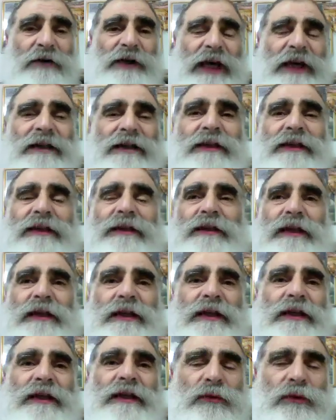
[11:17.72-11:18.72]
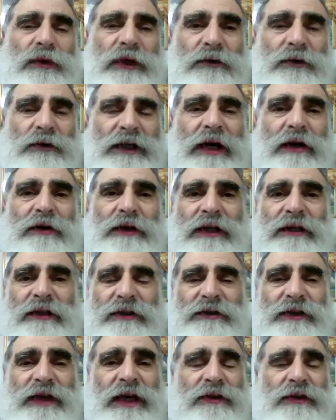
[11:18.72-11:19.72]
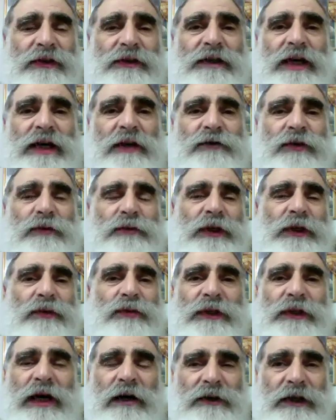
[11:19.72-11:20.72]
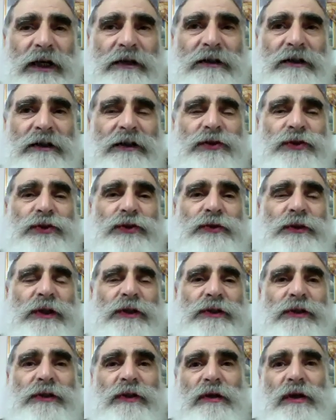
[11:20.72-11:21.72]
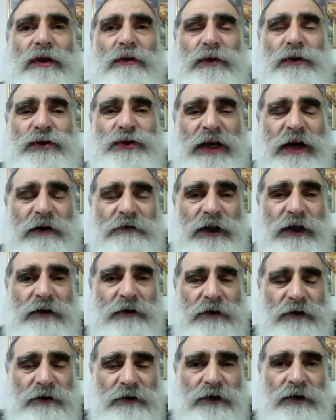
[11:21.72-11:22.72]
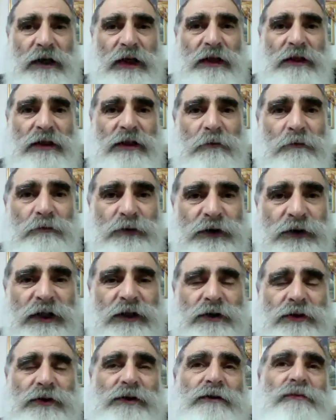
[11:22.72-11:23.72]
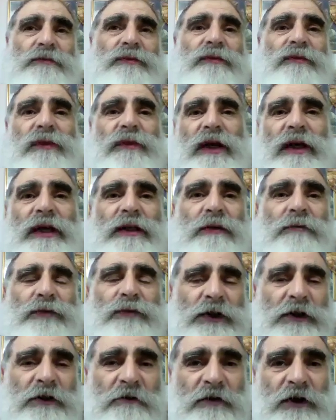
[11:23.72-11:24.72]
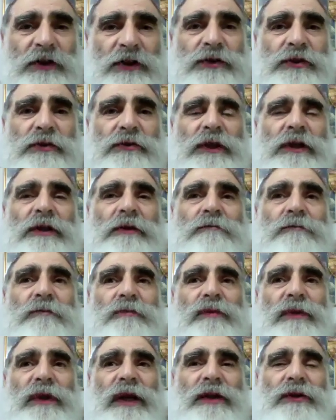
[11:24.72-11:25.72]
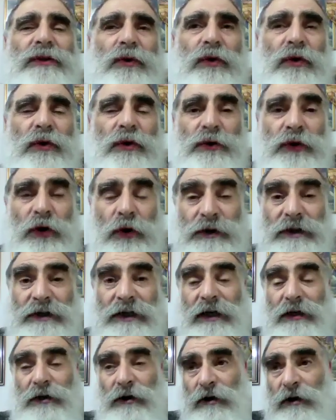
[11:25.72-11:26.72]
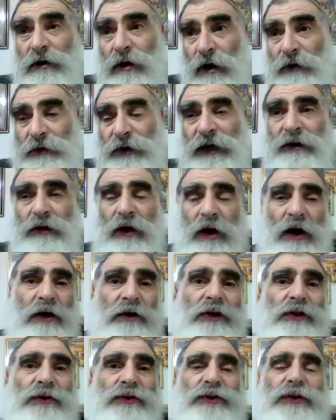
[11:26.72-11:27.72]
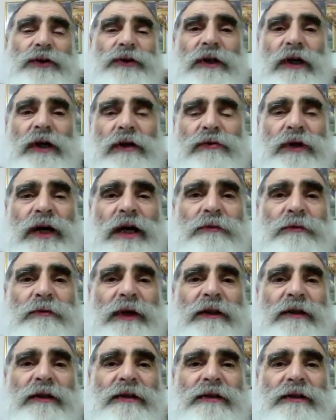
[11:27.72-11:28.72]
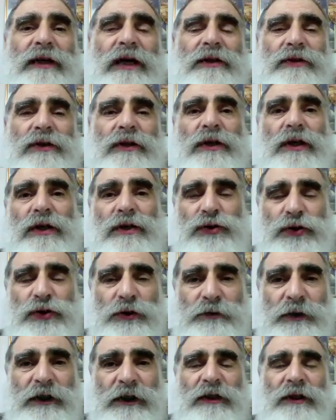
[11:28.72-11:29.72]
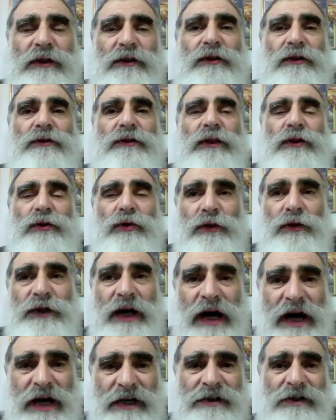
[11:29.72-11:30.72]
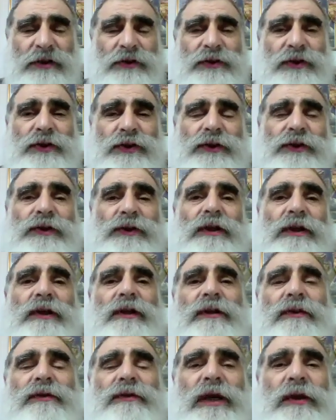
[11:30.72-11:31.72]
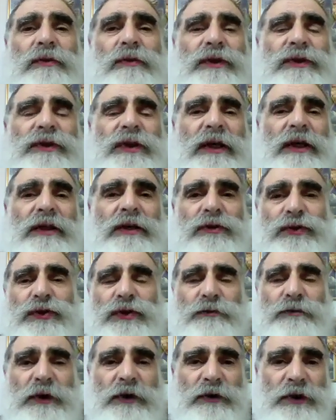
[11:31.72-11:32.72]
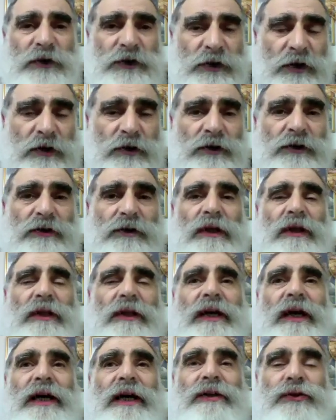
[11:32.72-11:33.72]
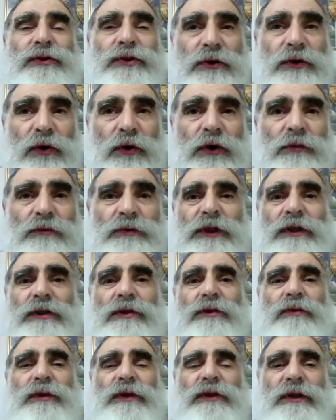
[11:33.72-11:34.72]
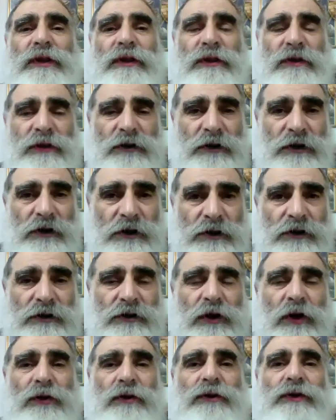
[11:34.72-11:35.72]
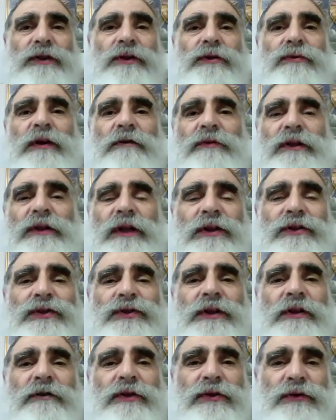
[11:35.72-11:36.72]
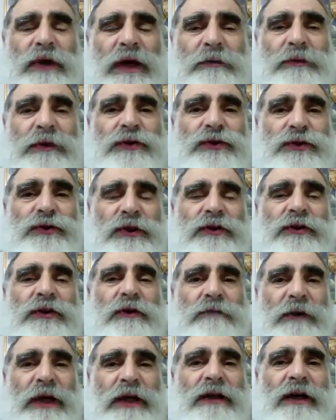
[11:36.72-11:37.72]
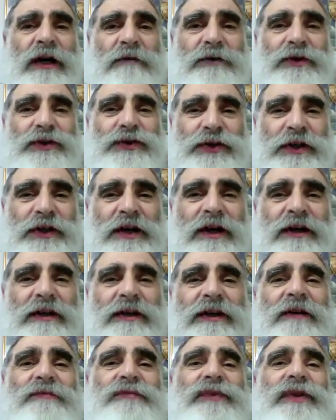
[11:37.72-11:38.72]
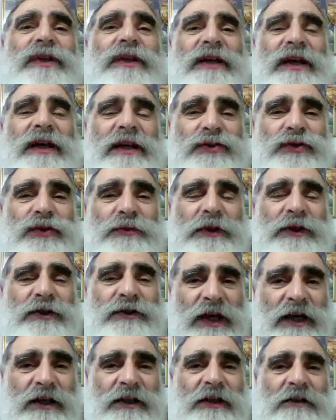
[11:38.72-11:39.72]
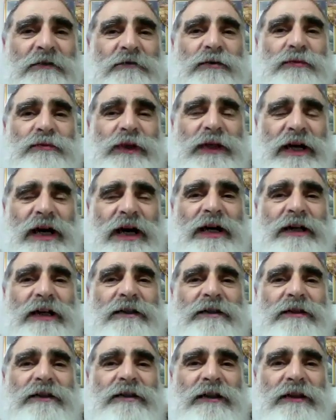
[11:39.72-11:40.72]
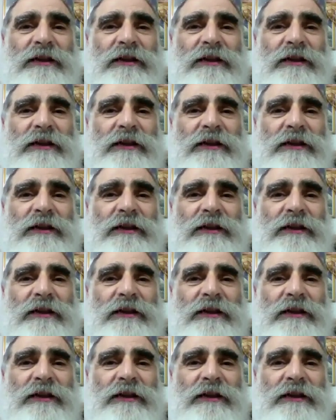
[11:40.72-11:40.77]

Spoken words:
any deaths, God forbid, without any injuries. We should have a complete victory, and all those that are injured, Rahman litzlan, should be healed, and all the hostages that were taken should be returned. And it should all be with his golus, the revelation of the Rebbe Shlita Melech Ha'Moshiach, and it should be teichef umiyad,